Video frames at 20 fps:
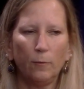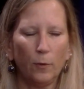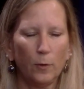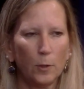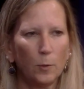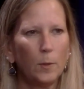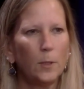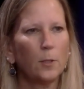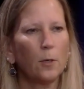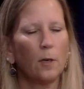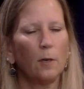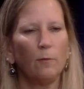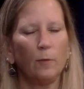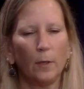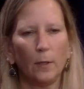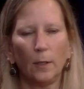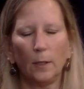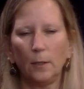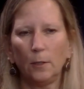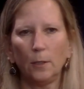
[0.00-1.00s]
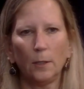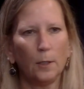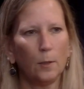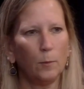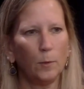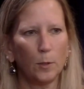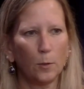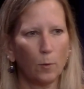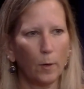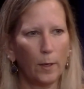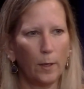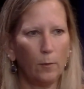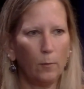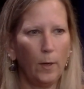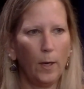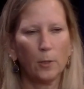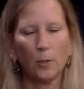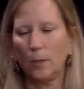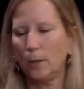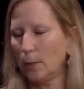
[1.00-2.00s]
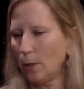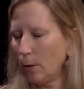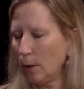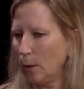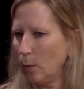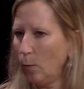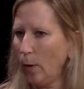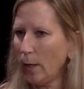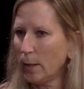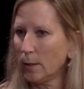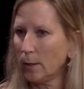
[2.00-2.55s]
first we started Village and it was great. We actually started in